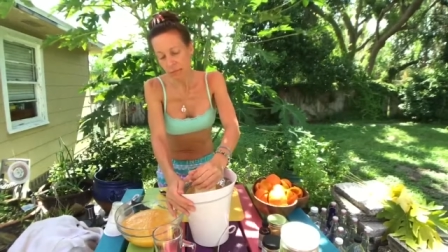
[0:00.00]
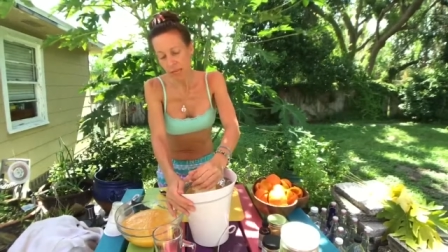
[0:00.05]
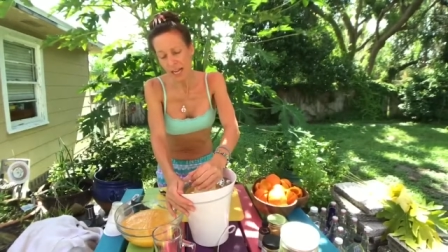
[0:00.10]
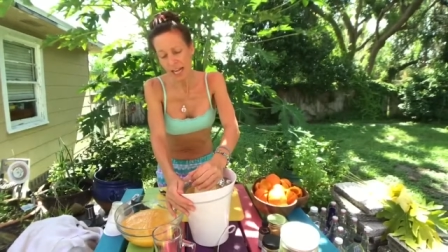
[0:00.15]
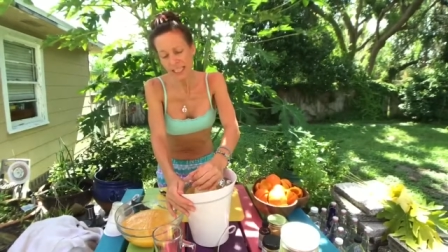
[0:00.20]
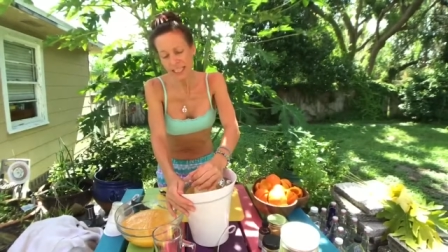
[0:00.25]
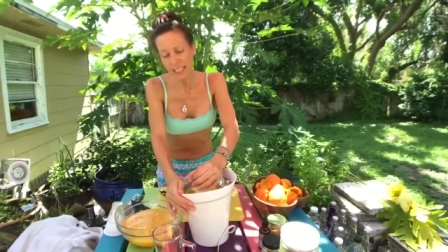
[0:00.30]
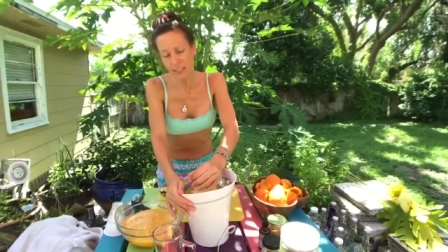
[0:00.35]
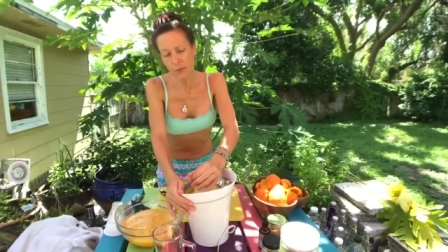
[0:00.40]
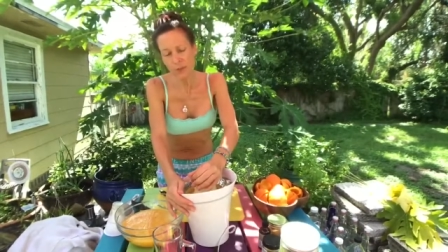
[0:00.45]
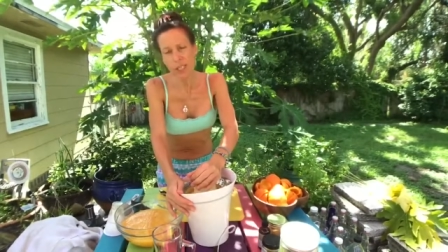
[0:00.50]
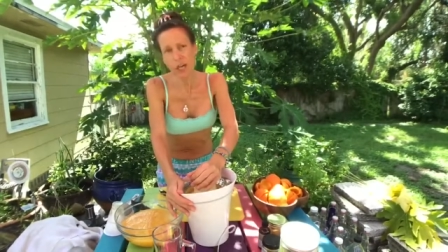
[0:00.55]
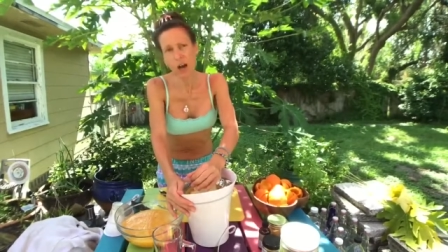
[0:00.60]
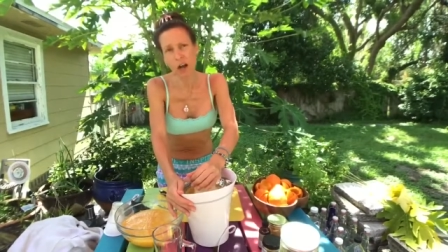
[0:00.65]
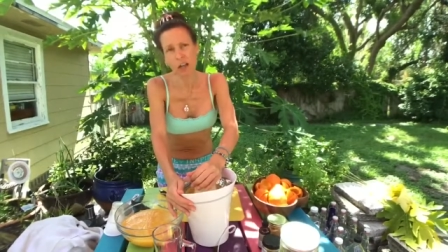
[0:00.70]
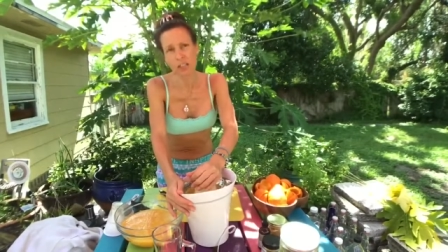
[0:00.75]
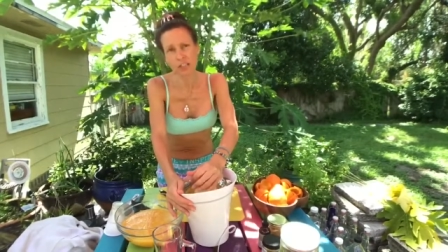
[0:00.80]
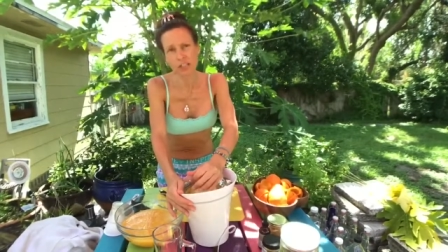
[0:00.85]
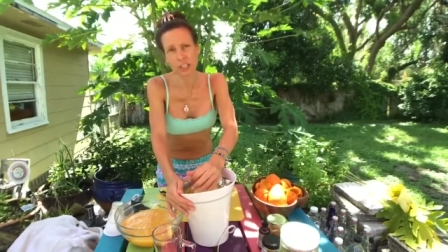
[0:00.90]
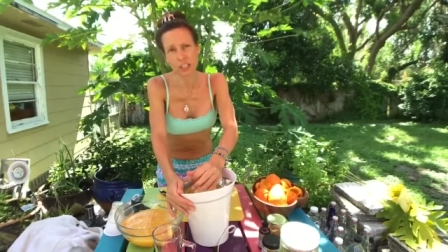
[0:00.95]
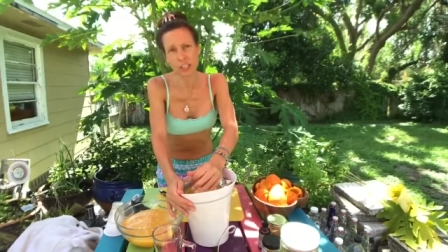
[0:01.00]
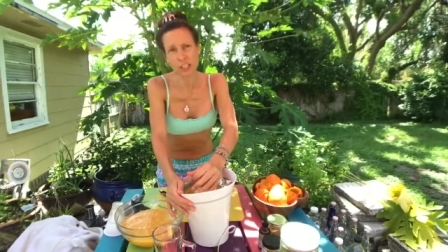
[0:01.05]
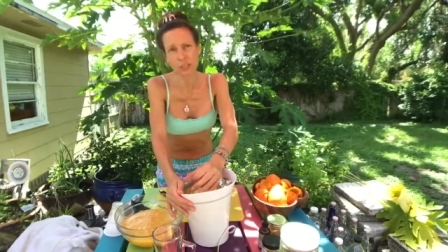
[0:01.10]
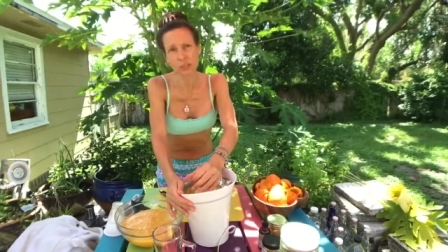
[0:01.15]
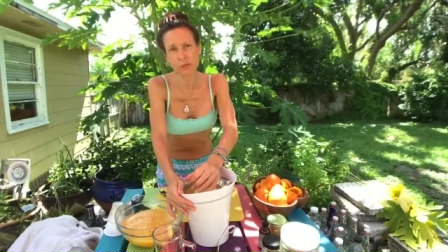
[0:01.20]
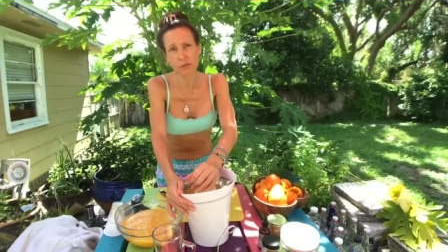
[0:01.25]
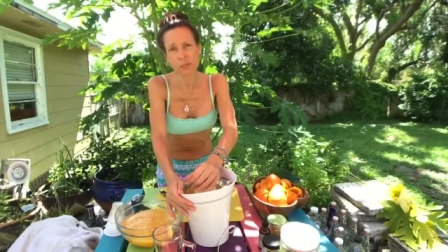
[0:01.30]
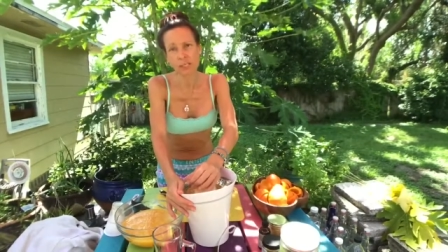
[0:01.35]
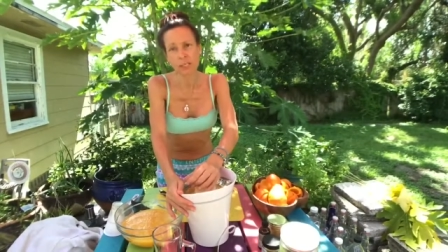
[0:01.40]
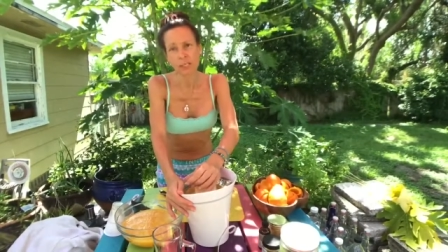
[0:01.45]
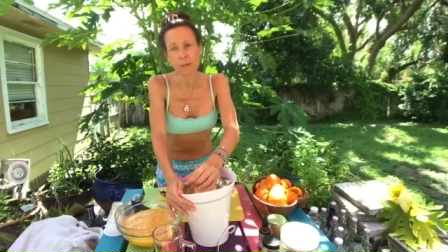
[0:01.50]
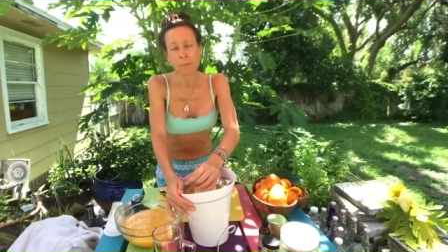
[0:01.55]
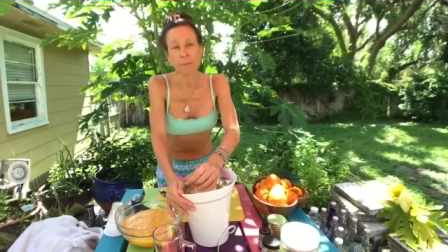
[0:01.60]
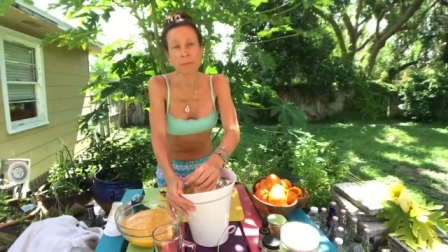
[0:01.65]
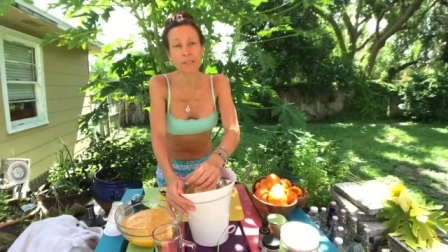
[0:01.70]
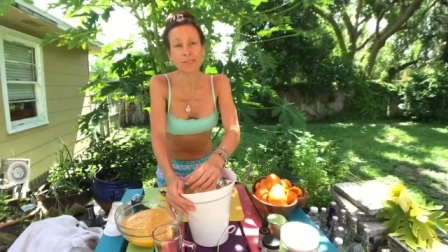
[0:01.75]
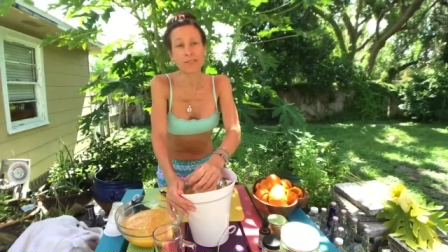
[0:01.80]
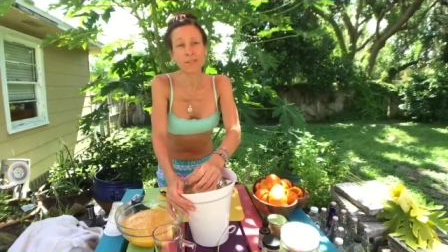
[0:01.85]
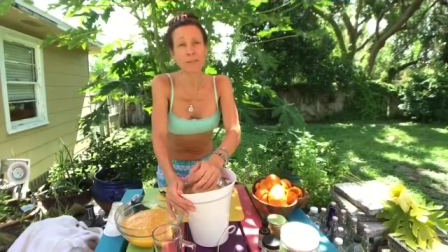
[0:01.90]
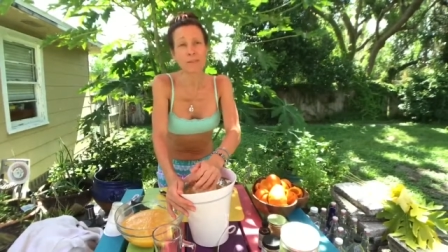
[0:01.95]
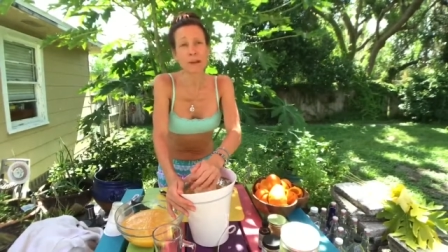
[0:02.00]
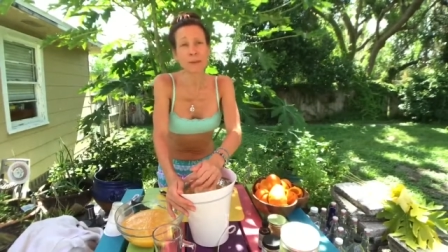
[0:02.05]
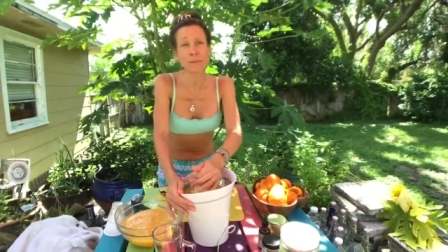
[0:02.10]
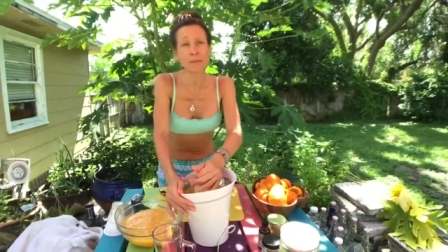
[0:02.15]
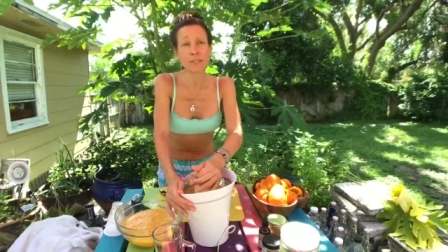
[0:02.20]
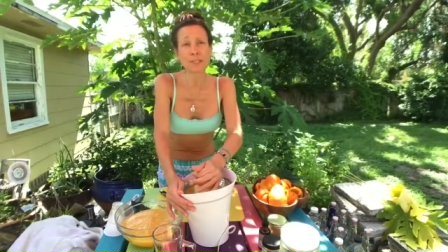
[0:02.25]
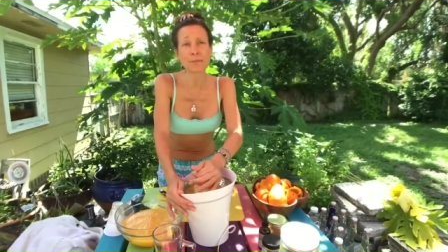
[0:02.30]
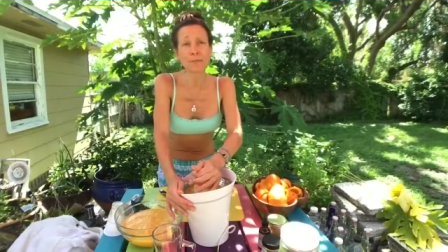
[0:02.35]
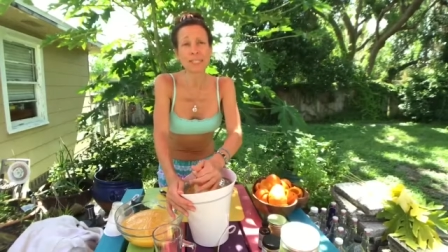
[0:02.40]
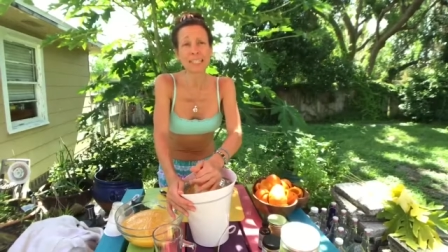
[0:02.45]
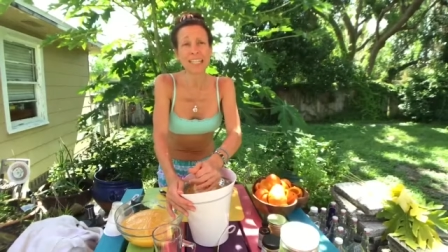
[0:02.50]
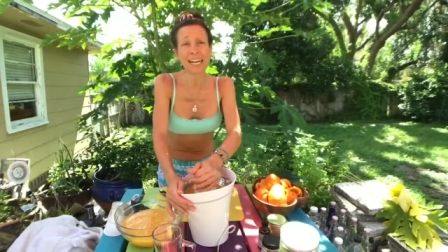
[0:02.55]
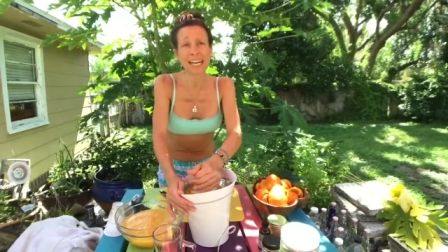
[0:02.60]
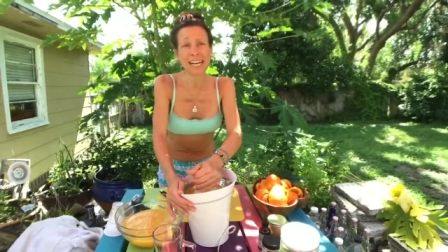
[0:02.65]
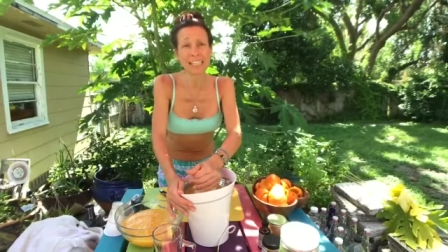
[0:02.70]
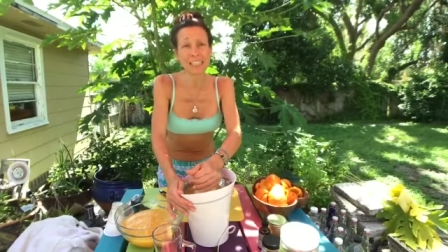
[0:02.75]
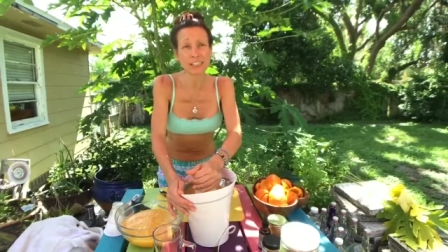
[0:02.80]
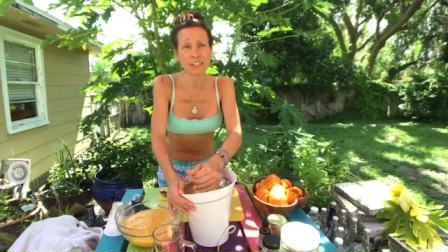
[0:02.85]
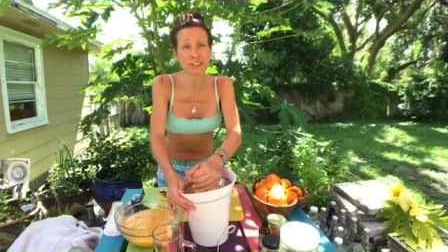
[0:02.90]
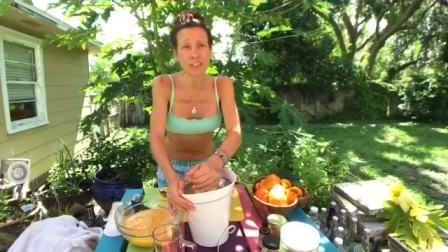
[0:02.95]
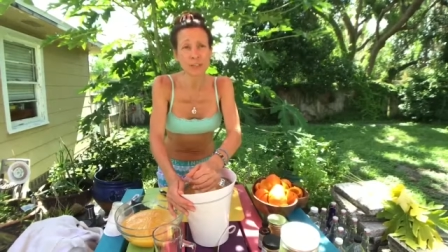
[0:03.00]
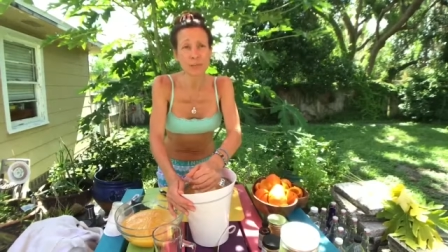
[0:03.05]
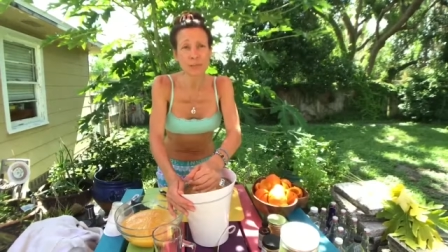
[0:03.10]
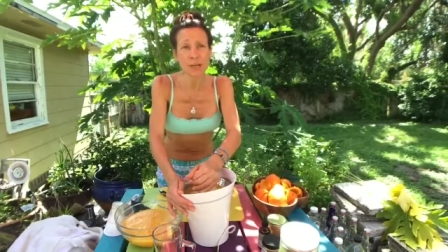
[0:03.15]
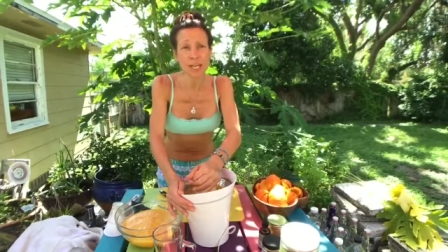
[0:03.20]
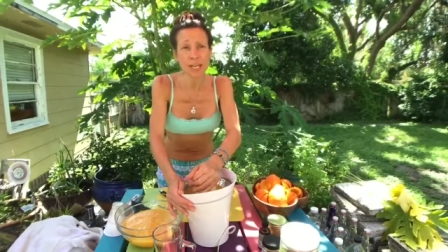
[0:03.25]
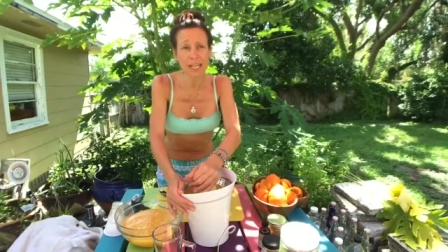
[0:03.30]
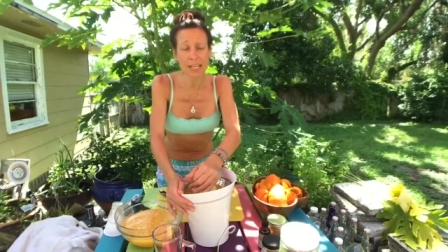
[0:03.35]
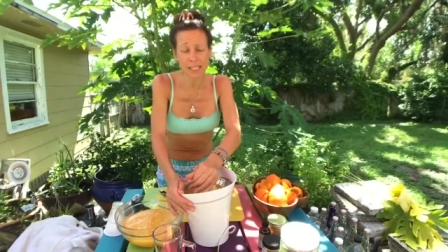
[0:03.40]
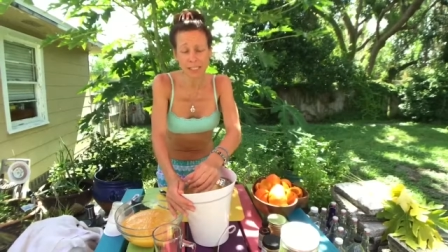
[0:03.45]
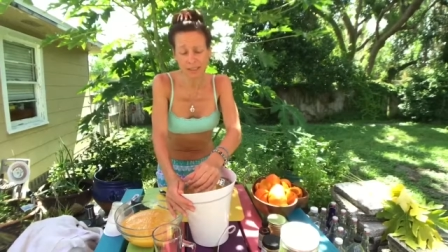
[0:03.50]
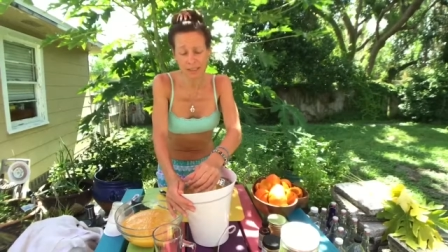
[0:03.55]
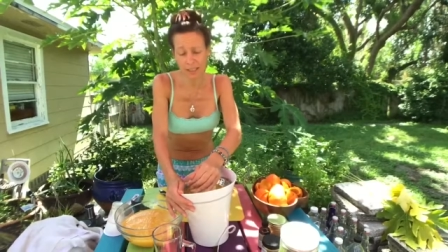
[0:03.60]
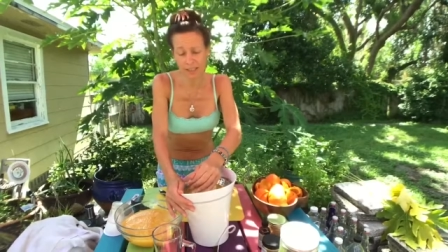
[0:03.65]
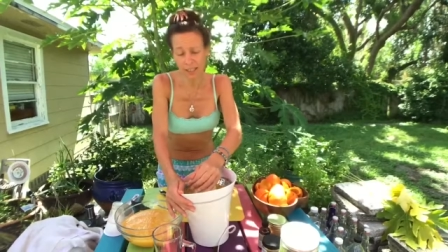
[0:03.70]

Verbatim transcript: I think we all do, but remember to be kind on your mind